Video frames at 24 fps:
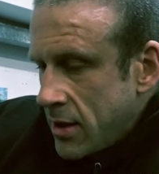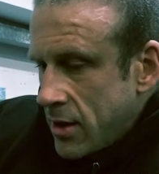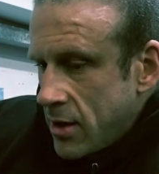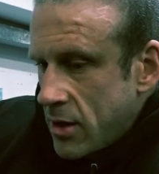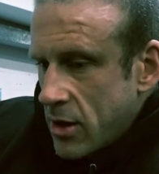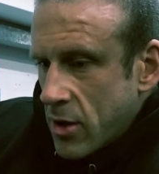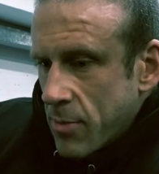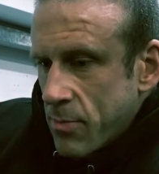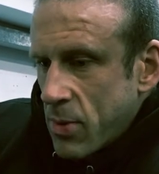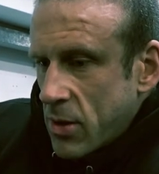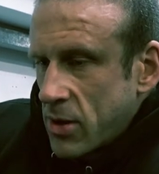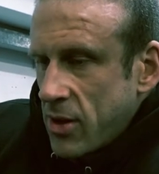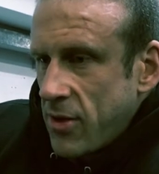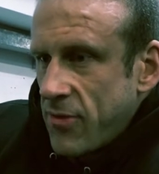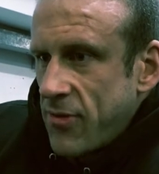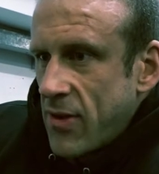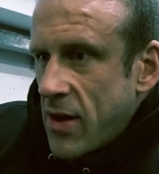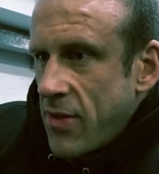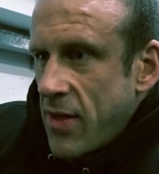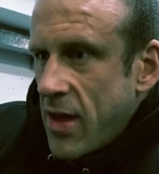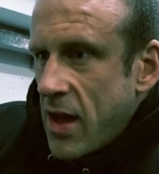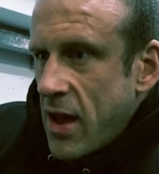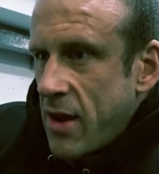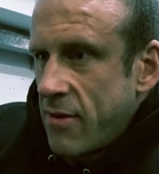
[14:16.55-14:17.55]
you know, body
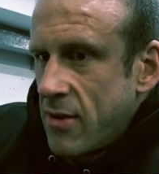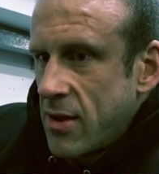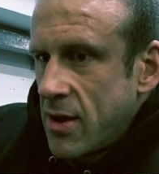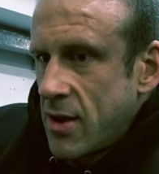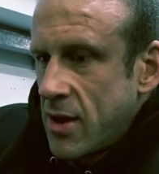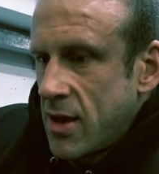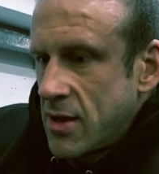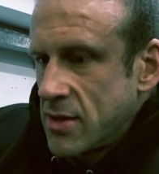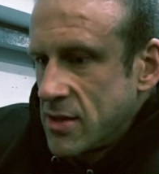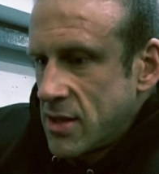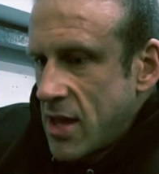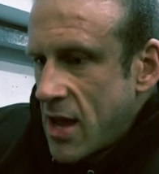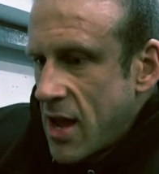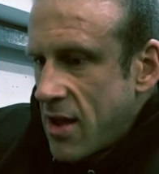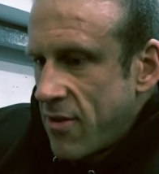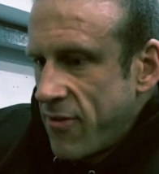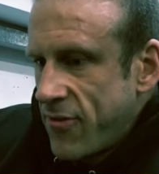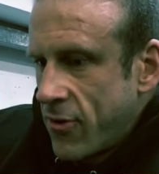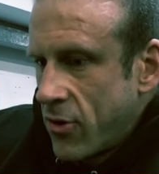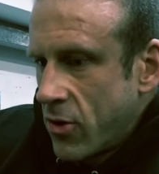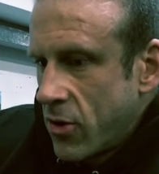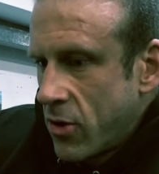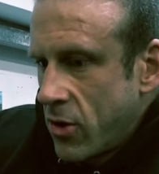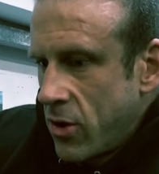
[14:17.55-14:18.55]
fat there is there
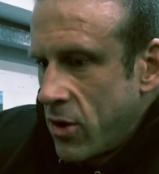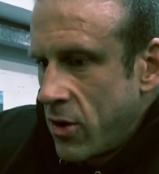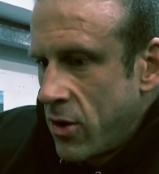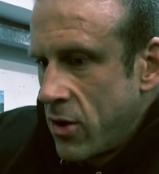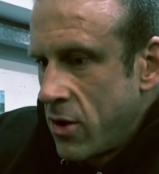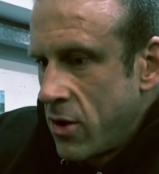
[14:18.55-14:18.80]
for